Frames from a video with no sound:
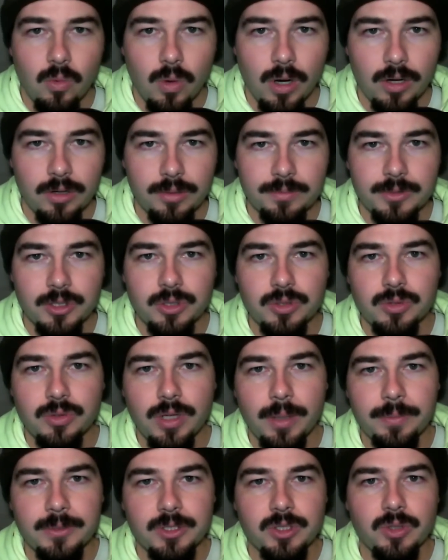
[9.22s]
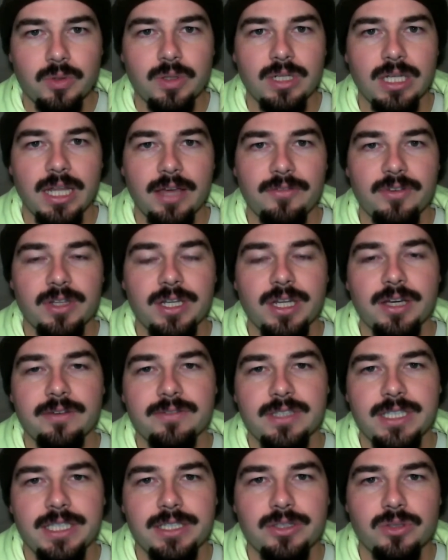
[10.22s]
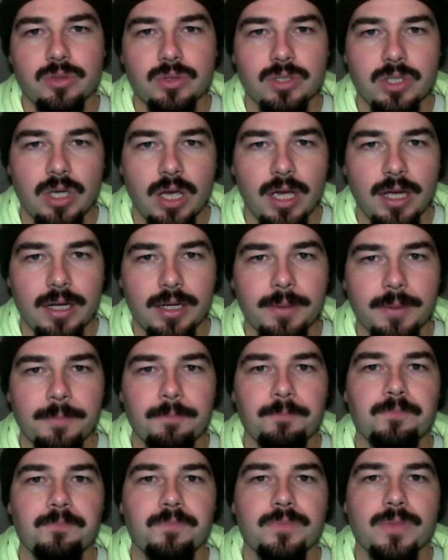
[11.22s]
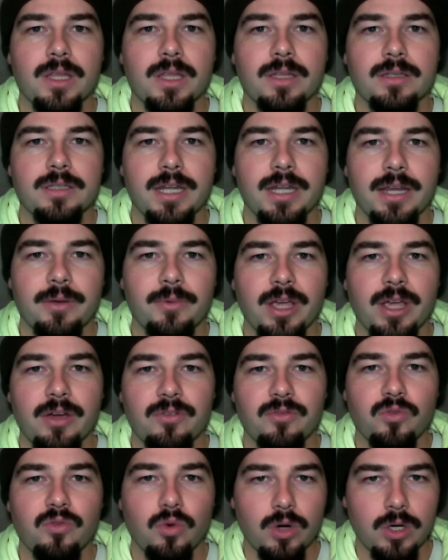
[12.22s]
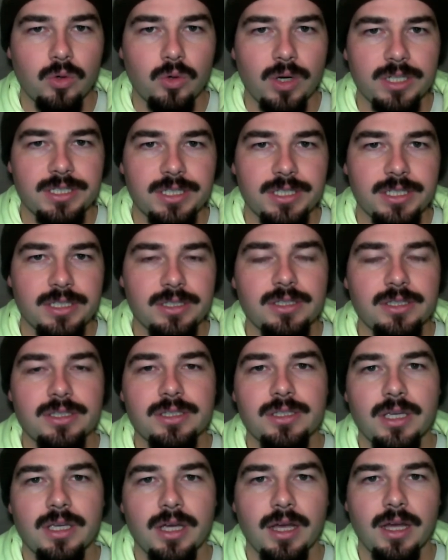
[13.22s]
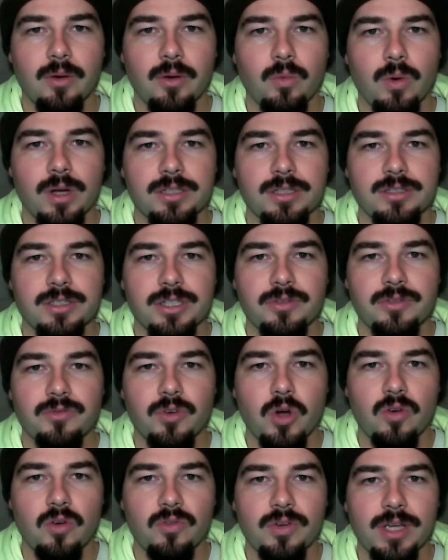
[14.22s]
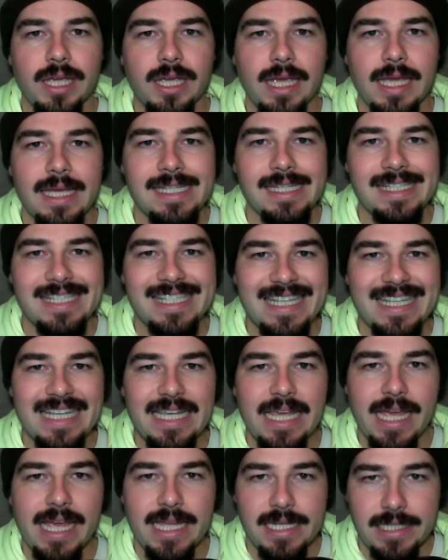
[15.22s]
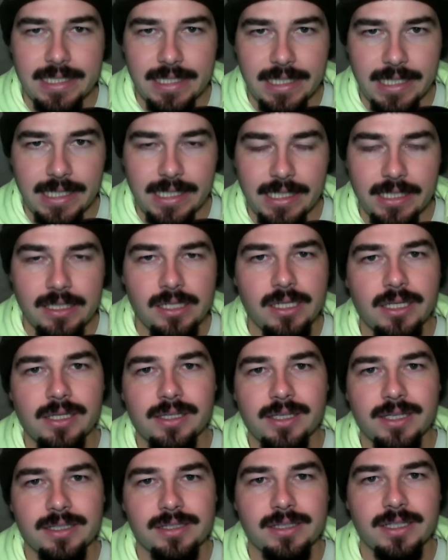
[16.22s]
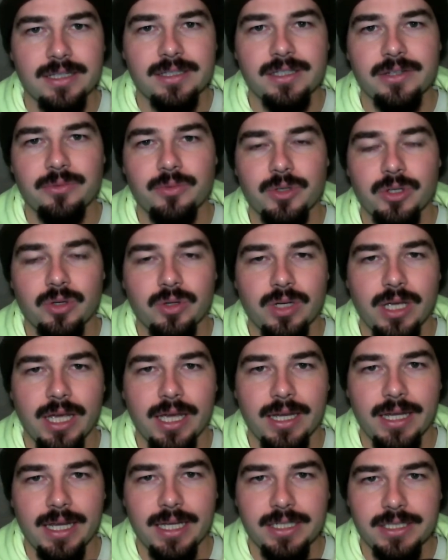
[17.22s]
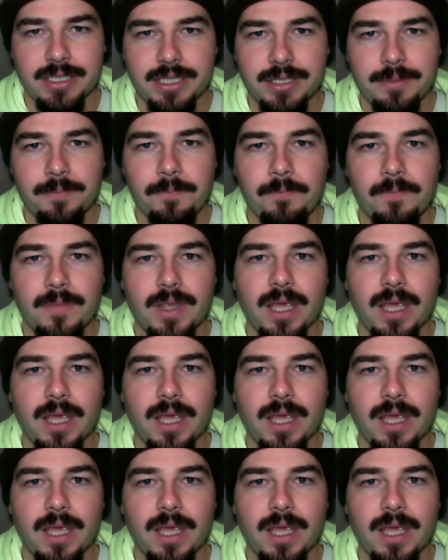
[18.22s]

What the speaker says: Welcome to episode 11 of Diesel Talk. Today we have four questions. One is involving a C18. Yes, that's a real cat engine.